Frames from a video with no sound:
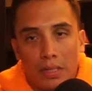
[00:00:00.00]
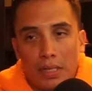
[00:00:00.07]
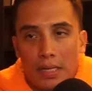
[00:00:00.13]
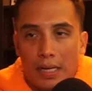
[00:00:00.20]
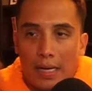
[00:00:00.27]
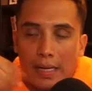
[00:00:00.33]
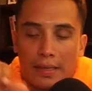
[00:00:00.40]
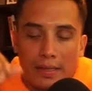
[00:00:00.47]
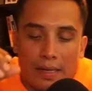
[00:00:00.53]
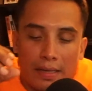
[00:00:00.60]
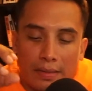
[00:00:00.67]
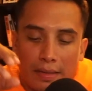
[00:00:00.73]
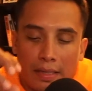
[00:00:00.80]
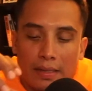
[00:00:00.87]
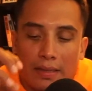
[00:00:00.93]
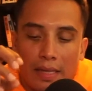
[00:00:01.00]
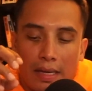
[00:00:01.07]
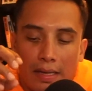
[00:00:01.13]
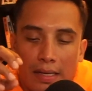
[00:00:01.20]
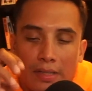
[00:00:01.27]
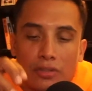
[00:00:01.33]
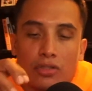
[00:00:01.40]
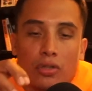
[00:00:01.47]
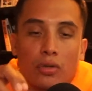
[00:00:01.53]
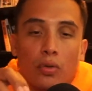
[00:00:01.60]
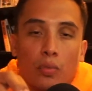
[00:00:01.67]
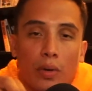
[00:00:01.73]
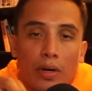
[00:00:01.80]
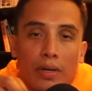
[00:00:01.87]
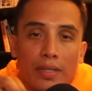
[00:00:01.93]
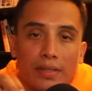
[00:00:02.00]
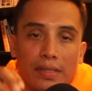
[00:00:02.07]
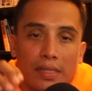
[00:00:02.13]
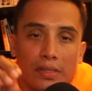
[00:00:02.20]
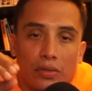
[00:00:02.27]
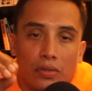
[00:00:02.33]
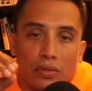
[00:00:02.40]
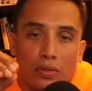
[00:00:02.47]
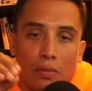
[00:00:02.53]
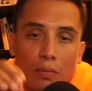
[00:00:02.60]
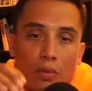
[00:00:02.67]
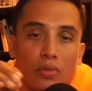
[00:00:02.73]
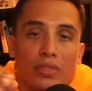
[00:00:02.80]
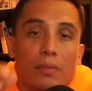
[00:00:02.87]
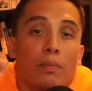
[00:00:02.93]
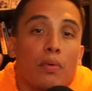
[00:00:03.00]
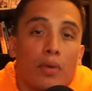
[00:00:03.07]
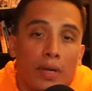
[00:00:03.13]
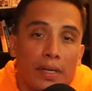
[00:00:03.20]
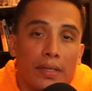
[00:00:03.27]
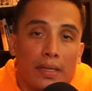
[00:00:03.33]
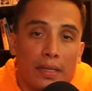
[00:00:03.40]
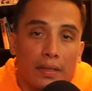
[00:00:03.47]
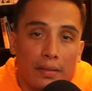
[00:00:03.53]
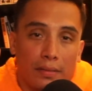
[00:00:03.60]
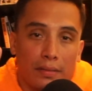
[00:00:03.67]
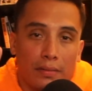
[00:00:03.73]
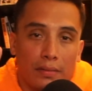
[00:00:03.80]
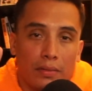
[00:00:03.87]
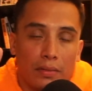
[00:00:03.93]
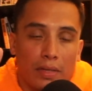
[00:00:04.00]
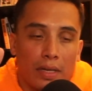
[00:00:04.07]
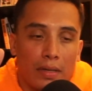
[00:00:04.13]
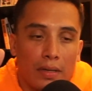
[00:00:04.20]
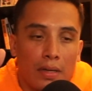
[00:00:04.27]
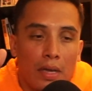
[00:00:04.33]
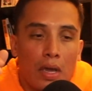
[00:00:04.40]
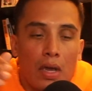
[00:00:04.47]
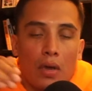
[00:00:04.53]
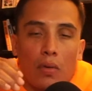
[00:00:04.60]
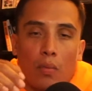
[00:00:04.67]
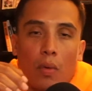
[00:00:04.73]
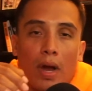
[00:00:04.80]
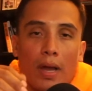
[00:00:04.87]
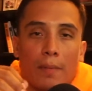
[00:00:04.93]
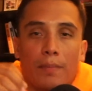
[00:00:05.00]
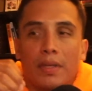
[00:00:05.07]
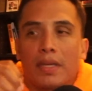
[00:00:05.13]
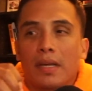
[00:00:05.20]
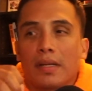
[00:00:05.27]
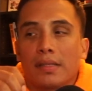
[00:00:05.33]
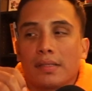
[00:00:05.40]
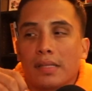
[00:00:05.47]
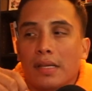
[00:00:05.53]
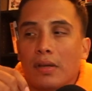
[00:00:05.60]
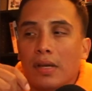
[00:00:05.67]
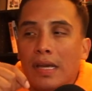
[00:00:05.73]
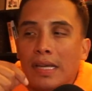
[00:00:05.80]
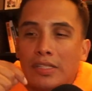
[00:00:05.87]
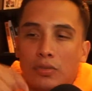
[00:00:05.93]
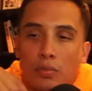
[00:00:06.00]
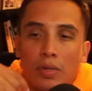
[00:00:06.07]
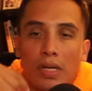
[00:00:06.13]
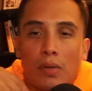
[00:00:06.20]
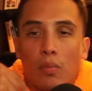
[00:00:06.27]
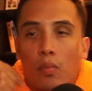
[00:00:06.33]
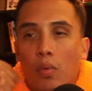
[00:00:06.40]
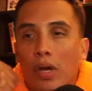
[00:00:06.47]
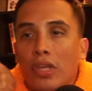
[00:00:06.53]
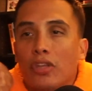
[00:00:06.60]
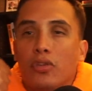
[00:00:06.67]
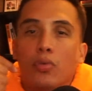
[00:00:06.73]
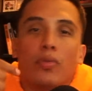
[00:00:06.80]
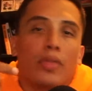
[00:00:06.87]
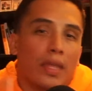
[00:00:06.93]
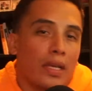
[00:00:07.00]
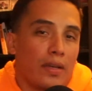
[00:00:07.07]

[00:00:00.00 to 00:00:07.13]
I think that internal awareness is the most important thing. Okay? Why? Because it's really what you think of